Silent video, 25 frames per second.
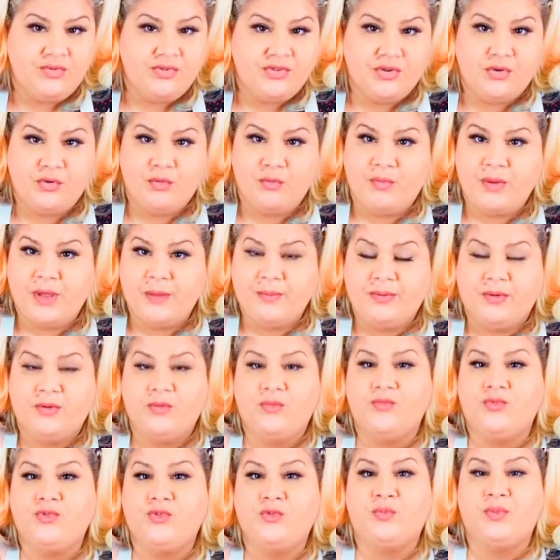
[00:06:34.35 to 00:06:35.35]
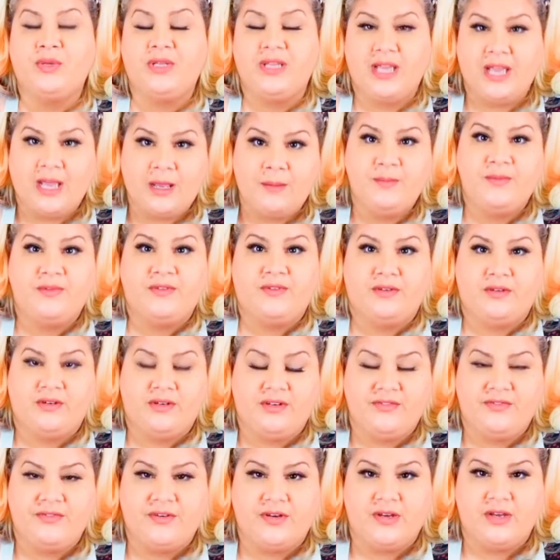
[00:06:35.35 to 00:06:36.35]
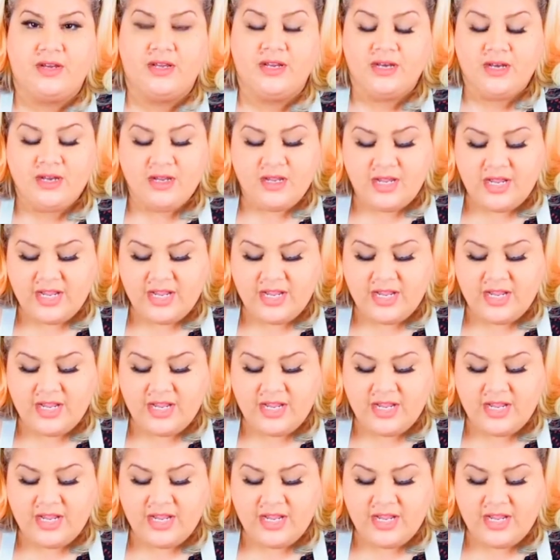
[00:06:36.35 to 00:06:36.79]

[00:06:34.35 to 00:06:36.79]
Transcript: salt and pepper will be absolutely fine.